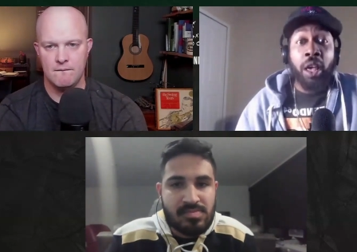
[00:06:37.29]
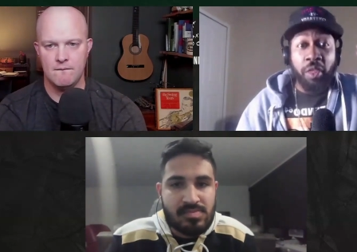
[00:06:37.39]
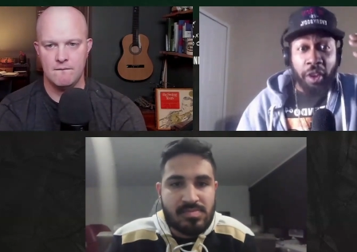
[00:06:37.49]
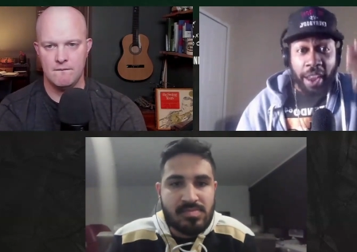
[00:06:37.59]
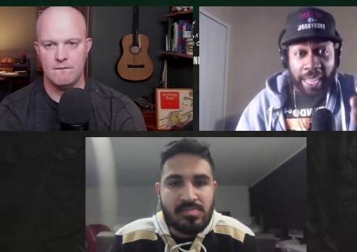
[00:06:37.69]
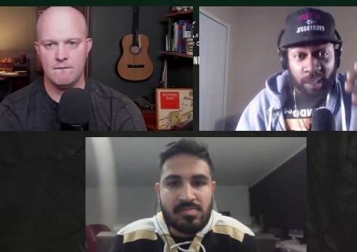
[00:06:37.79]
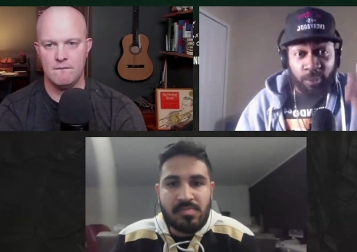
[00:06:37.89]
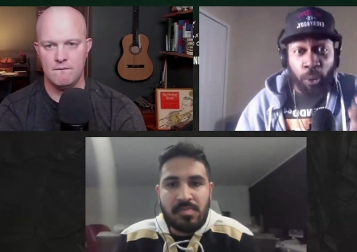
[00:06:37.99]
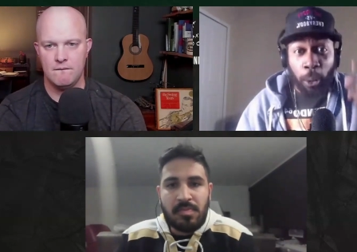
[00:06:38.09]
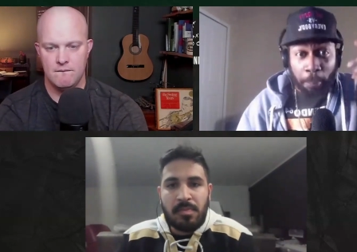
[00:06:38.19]
Speaker 1: The next
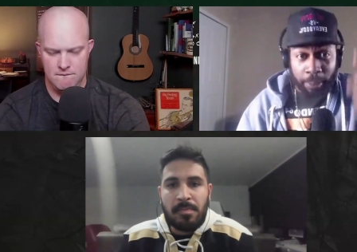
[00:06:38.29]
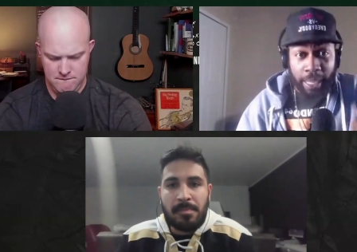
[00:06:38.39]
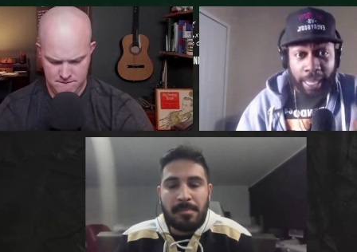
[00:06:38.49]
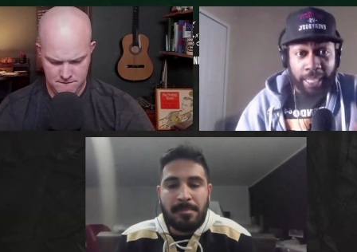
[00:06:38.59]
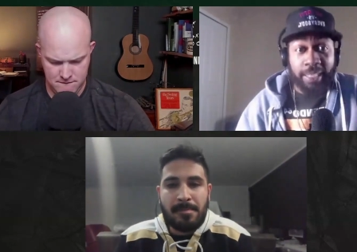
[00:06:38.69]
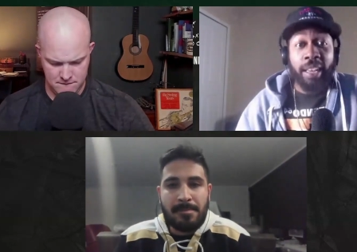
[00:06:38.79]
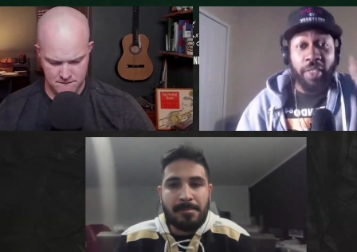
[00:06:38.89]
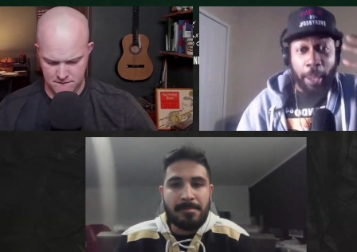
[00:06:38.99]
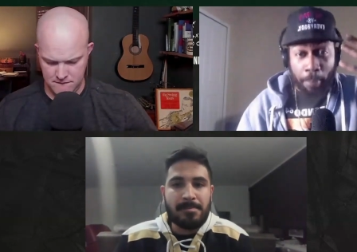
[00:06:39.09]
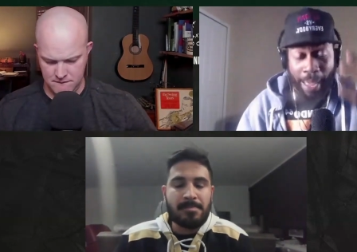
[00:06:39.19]
four plays,
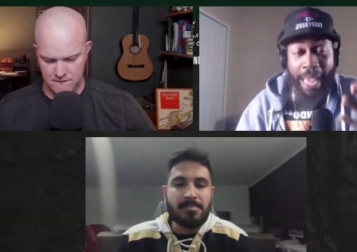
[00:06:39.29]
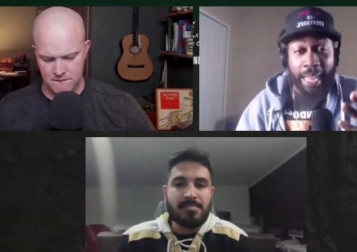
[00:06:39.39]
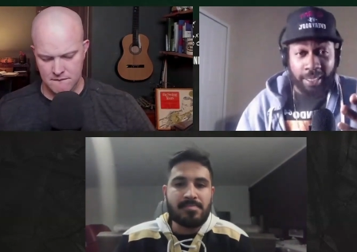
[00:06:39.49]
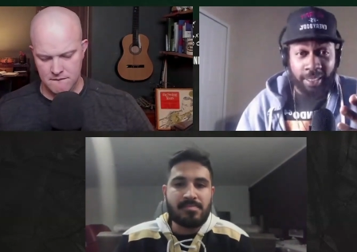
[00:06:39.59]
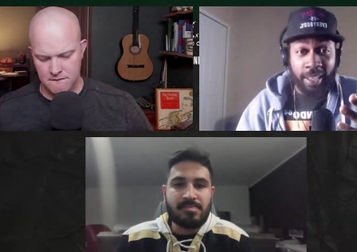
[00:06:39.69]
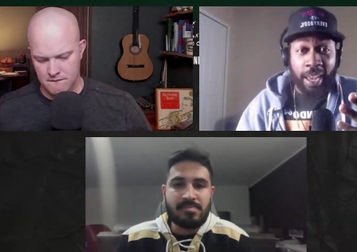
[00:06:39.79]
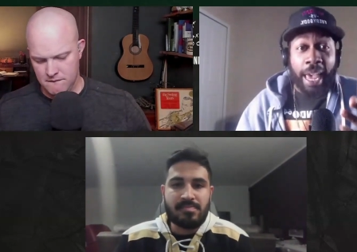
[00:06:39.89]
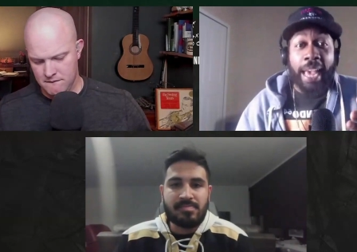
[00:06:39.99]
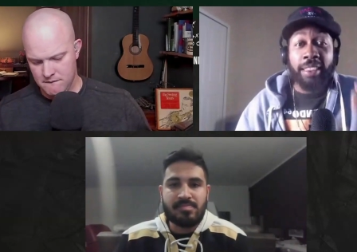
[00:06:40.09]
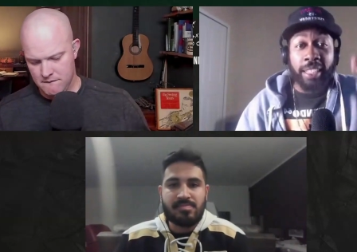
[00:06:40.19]
they pass,
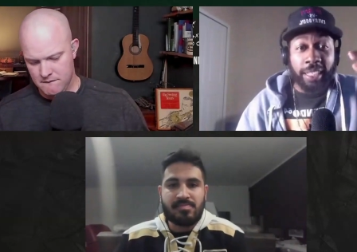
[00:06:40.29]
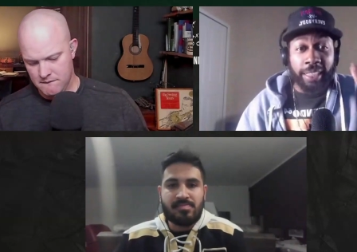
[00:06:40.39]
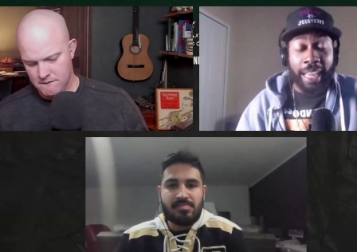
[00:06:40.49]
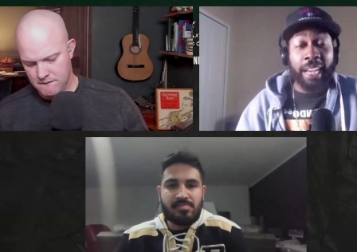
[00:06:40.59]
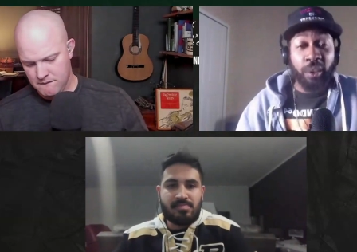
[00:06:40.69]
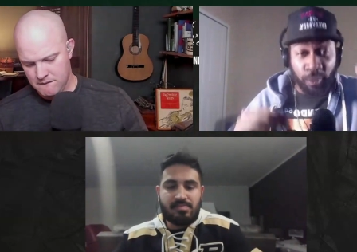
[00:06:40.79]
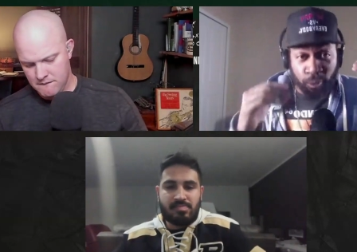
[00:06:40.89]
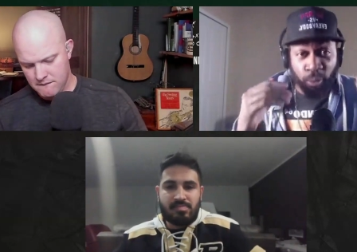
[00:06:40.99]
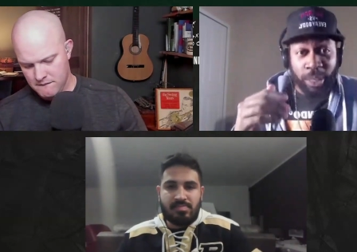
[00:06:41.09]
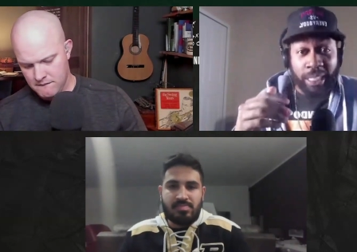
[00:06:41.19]
and the clock
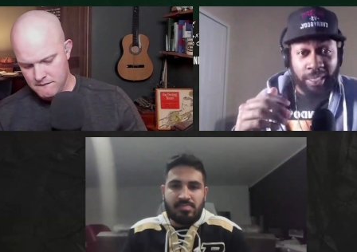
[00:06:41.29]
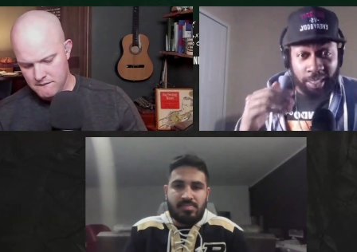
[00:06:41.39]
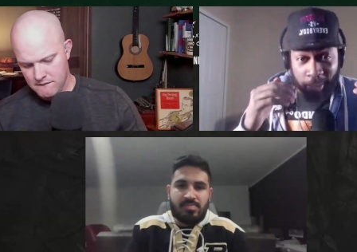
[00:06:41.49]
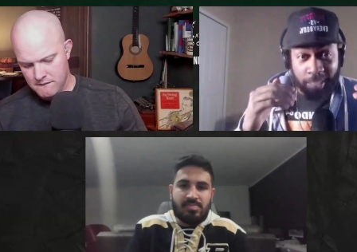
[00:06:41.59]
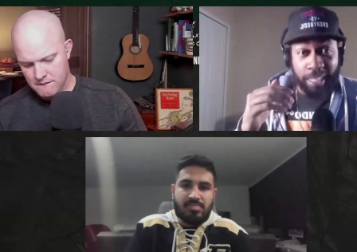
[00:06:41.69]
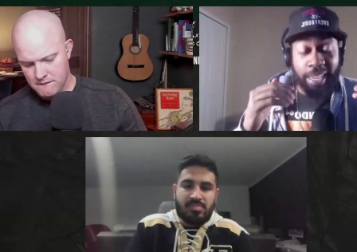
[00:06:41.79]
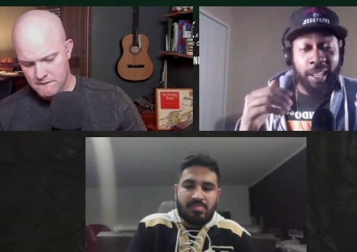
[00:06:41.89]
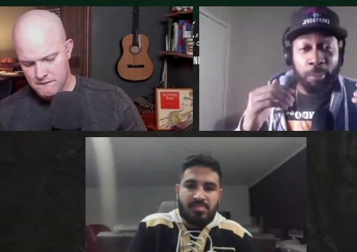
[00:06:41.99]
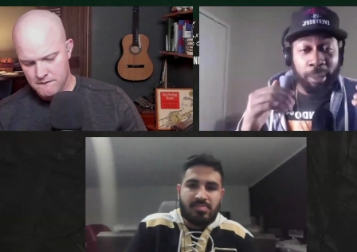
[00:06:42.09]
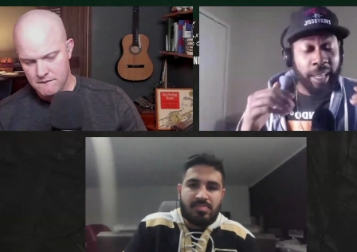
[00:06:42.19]
freezes because they
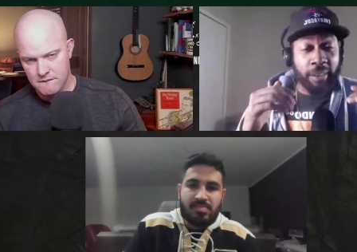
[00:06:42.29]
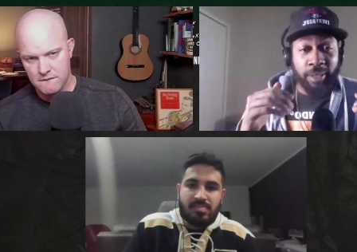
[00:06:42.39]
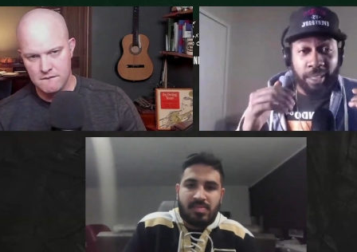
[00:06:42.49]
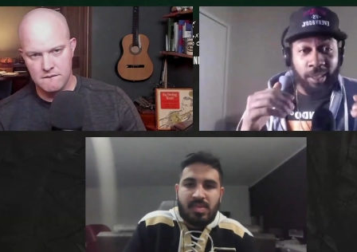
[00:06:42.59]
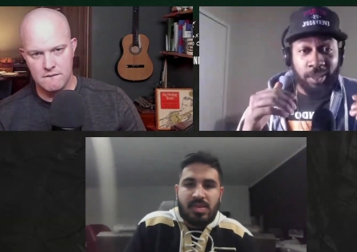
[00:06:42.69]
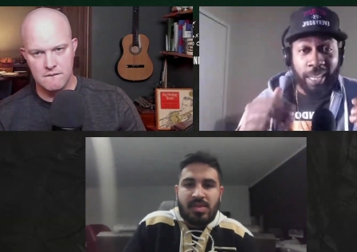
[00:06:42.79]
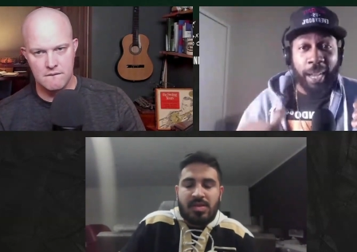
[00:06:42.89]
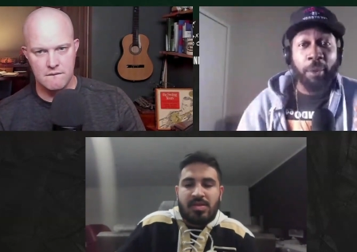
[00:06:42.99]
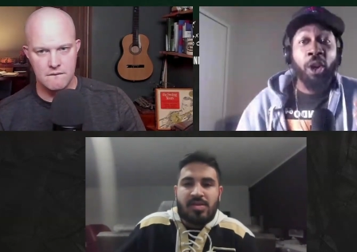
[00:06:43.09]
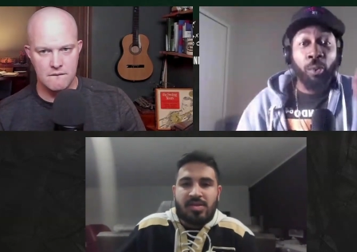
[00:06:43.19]
incomplete every single
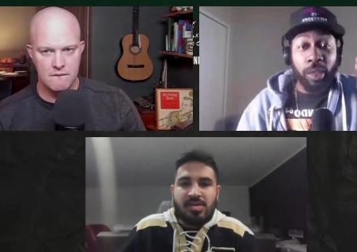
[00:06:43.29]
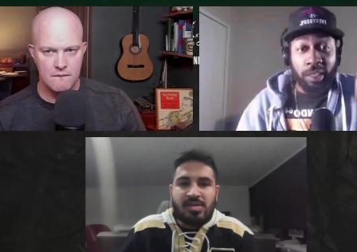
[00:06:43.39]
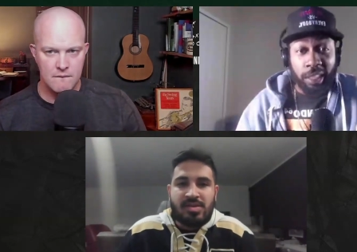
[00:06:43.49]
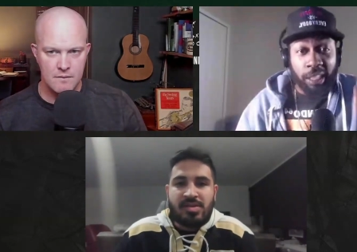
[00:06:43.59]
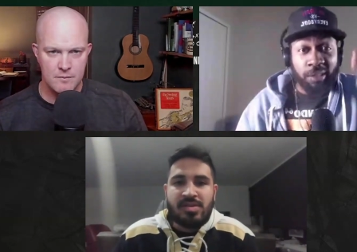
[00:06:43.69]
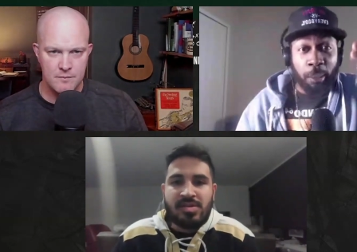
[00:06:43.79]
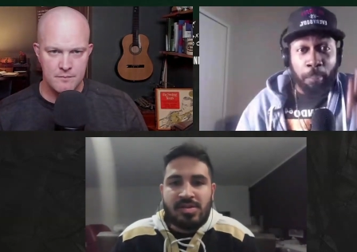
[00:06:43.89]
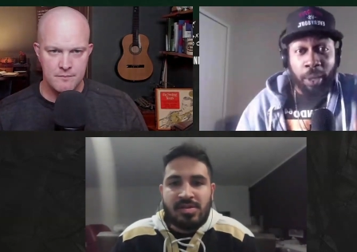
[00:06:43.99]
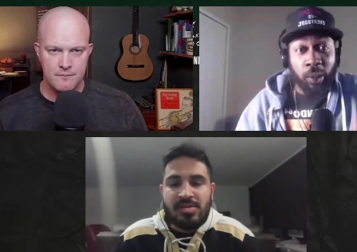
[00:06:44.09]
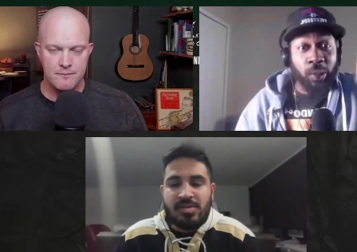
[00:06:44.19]
time, which leaves the
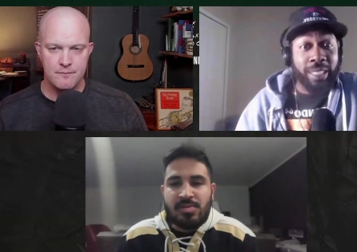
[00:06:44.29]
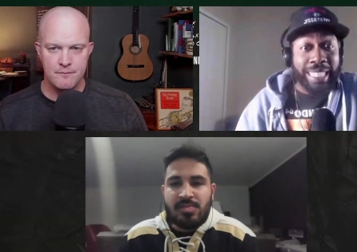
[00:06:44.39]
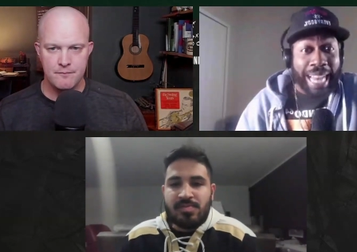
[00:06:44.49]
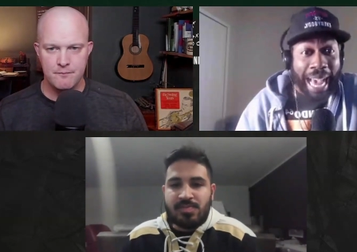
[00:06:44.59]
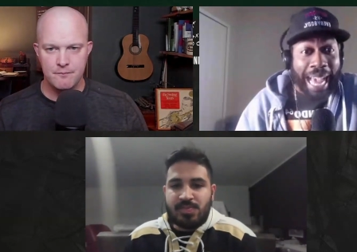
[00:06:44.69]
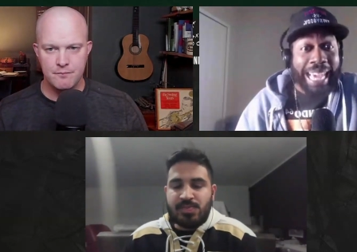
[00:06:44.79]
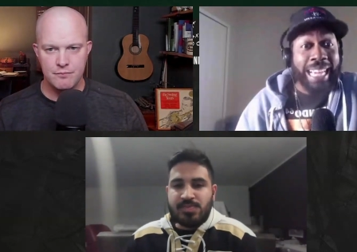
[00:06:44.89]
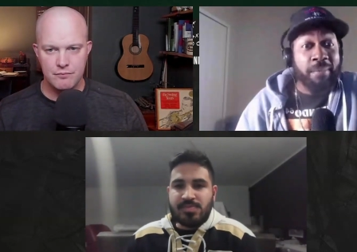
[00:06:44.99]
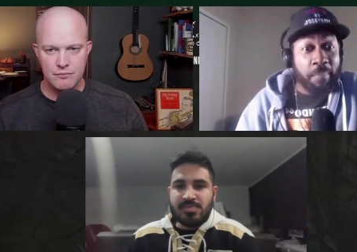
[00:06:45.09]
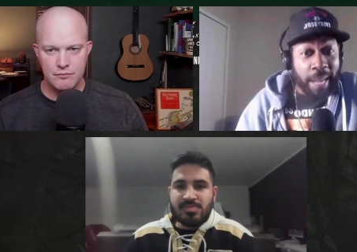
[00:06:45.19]
Bills
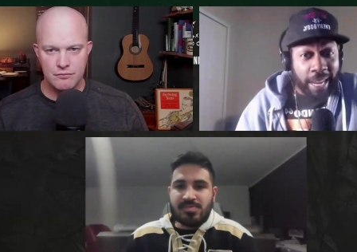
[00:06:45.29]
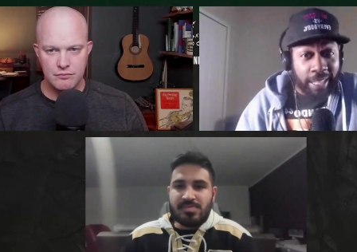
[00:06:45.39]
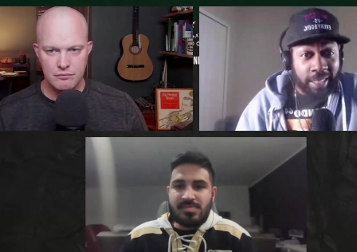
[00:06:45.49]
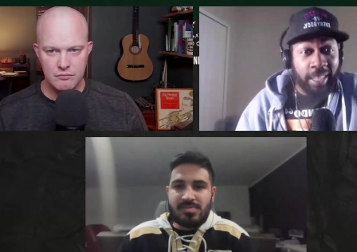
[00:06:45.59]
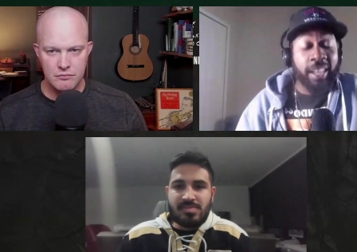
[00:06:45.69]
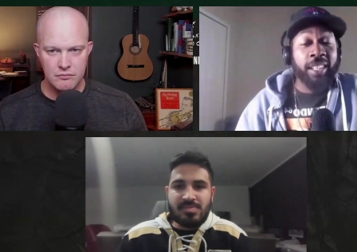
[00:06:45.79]
nine minutes,